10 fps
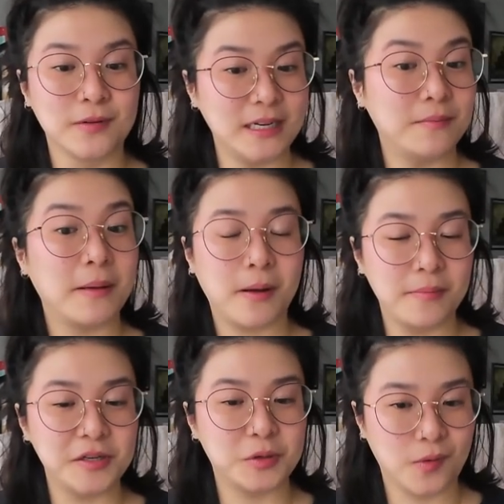read my
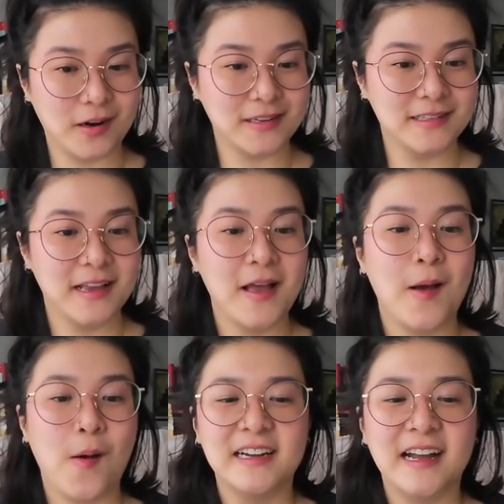published works
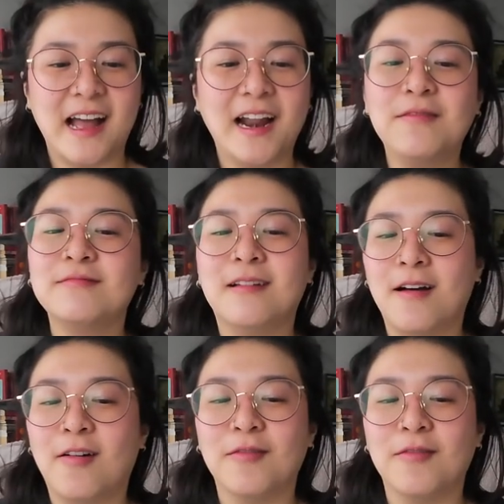I don't know.